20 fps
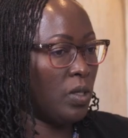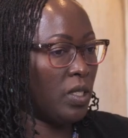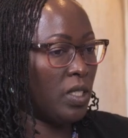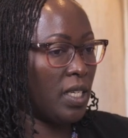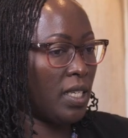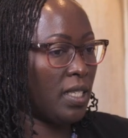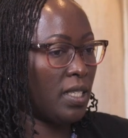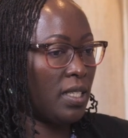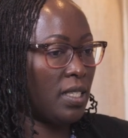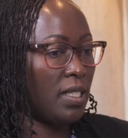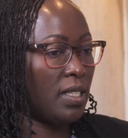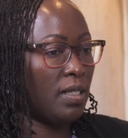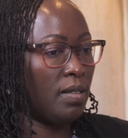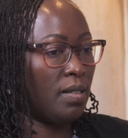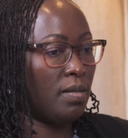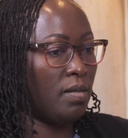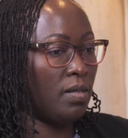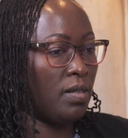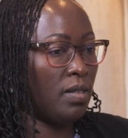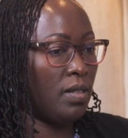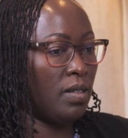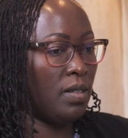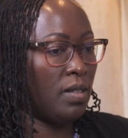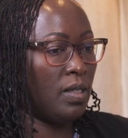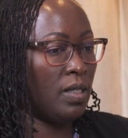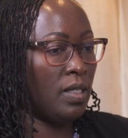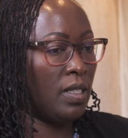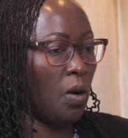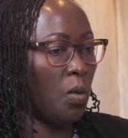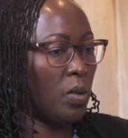would just,
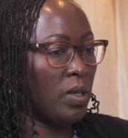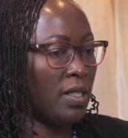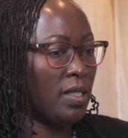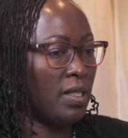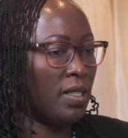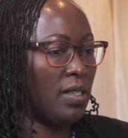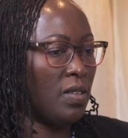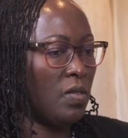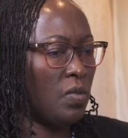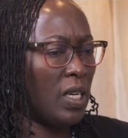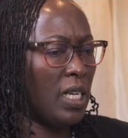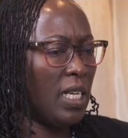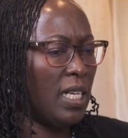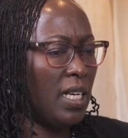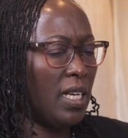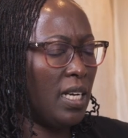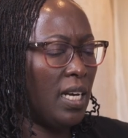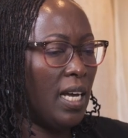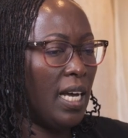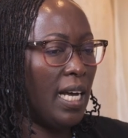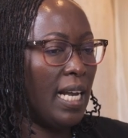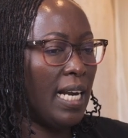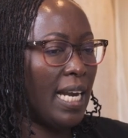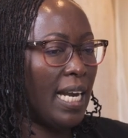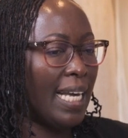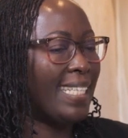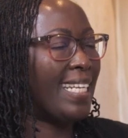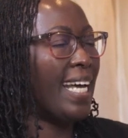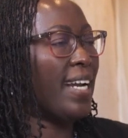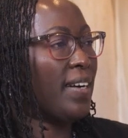there was really
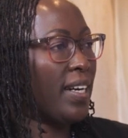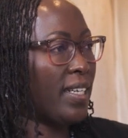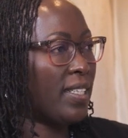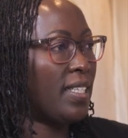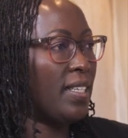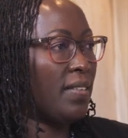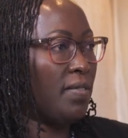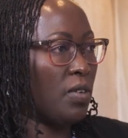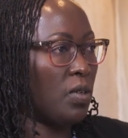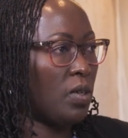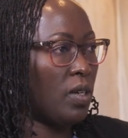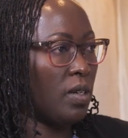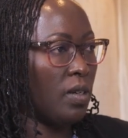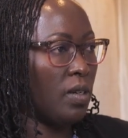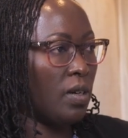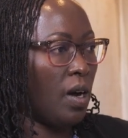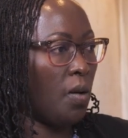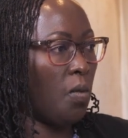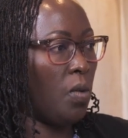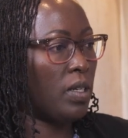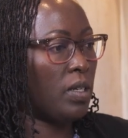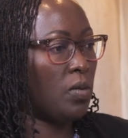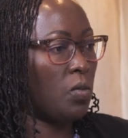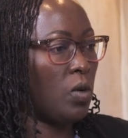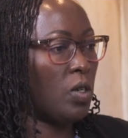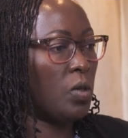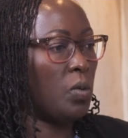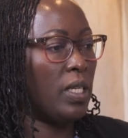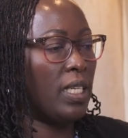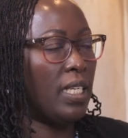like directive on
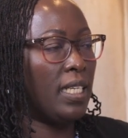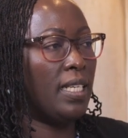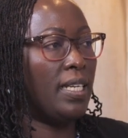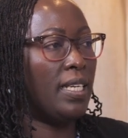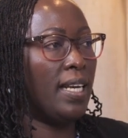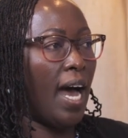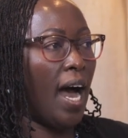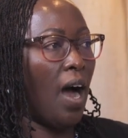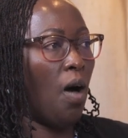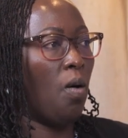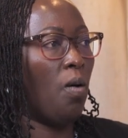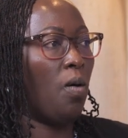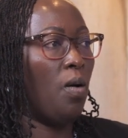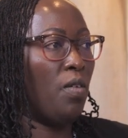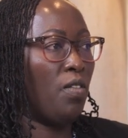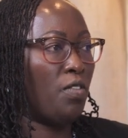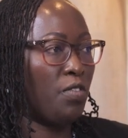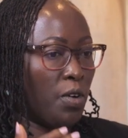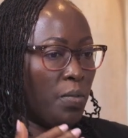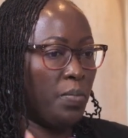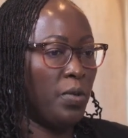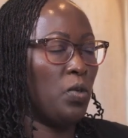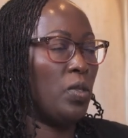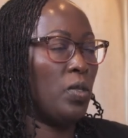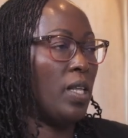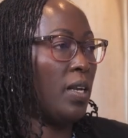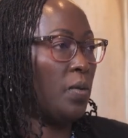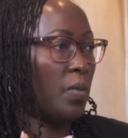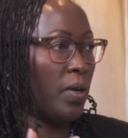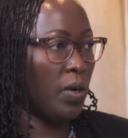what we need now from you.
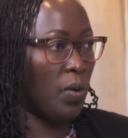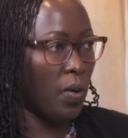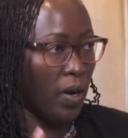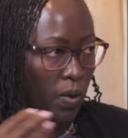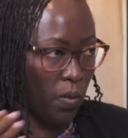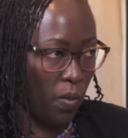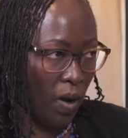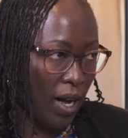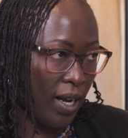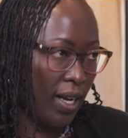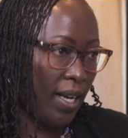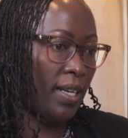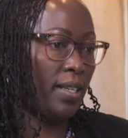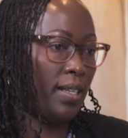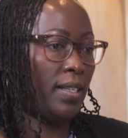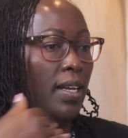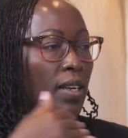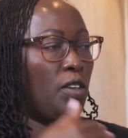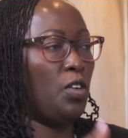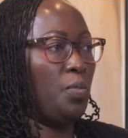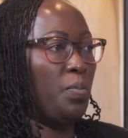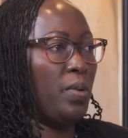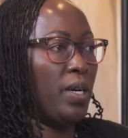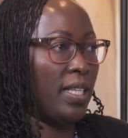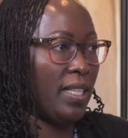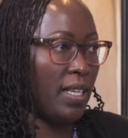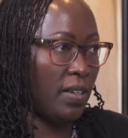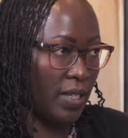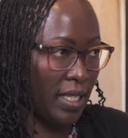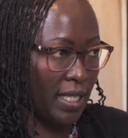Then we go and work and then you
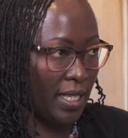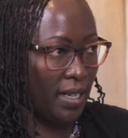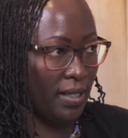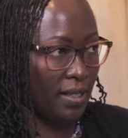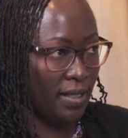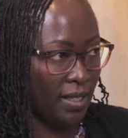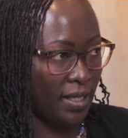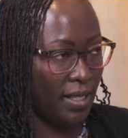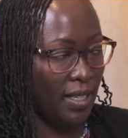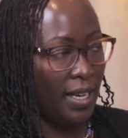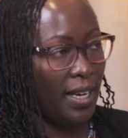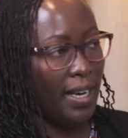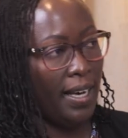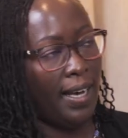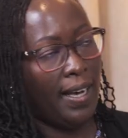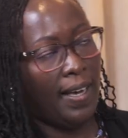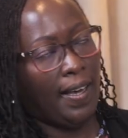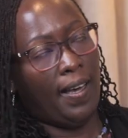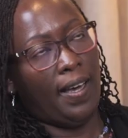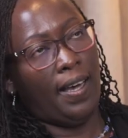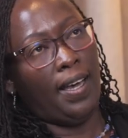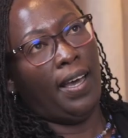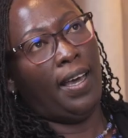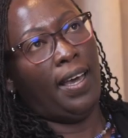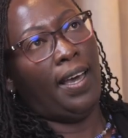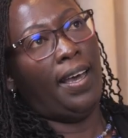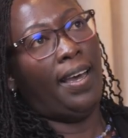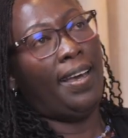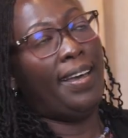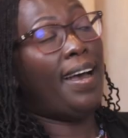bring the results.
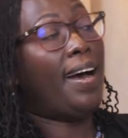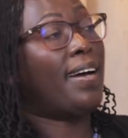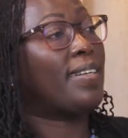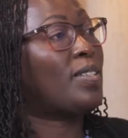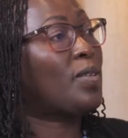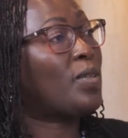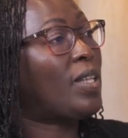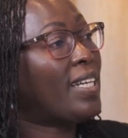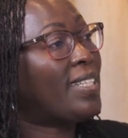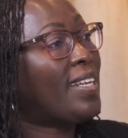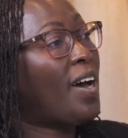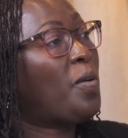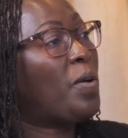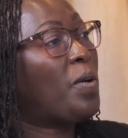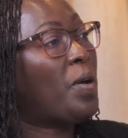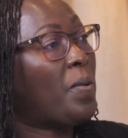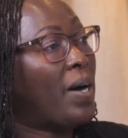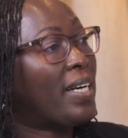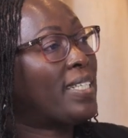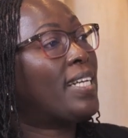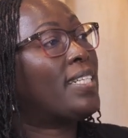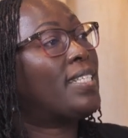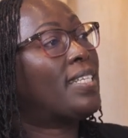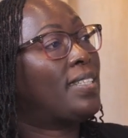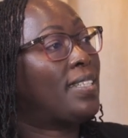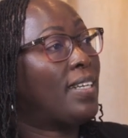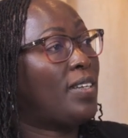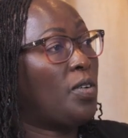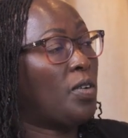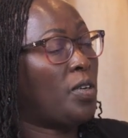Yeah, so that's how we worked
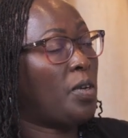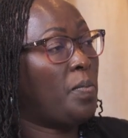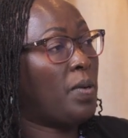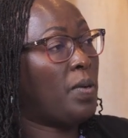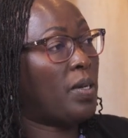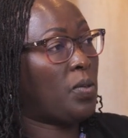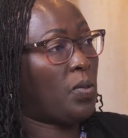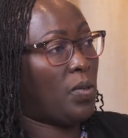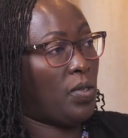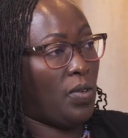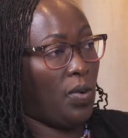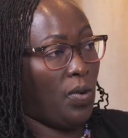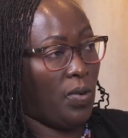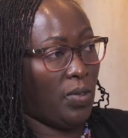until the document was